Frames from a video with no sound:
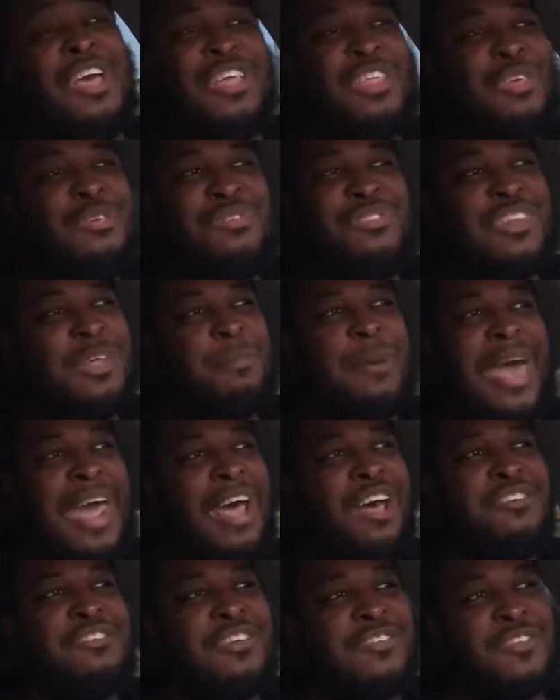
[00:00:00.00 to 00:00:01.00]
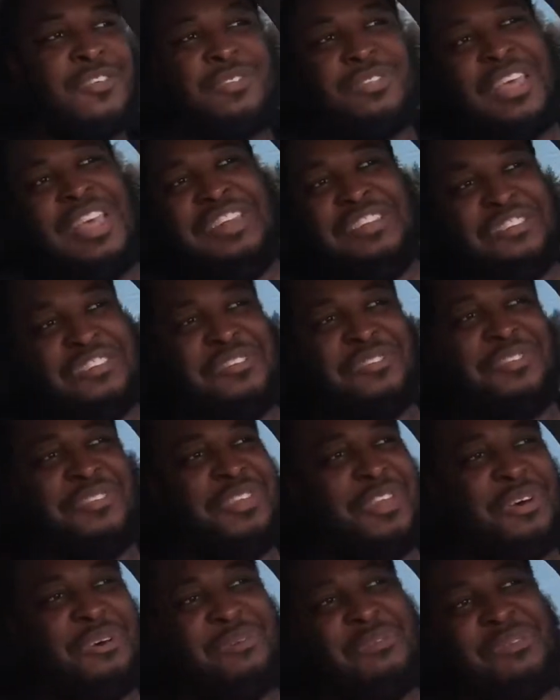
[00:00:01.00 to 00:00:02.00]
using the paddle shifters and just, you
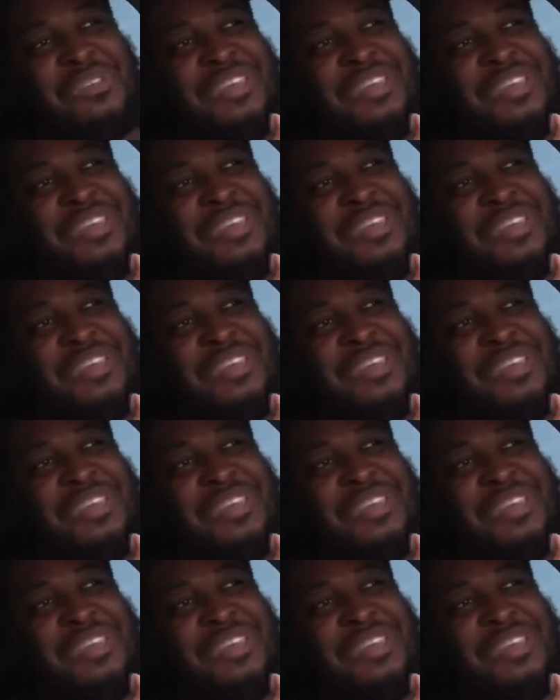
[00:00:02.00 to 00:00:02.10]
know,